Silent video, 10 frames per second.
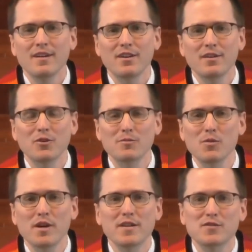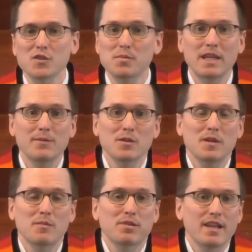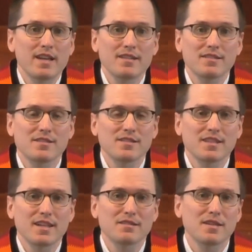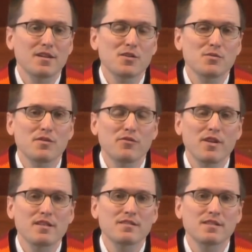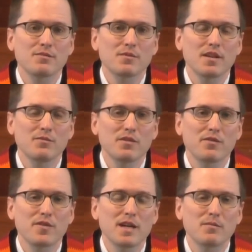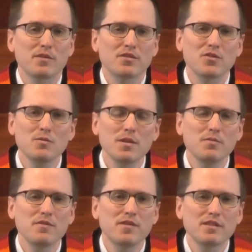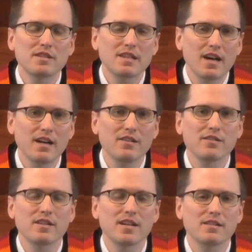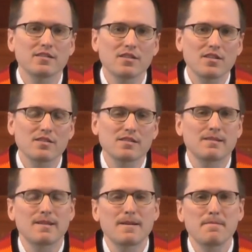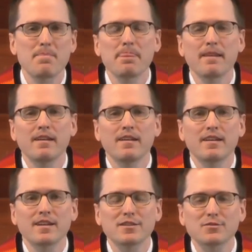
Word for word: a normal way of just being able to make plans to, to get together with friends and, and with family. So you might be feeling tired and exhausted. And guess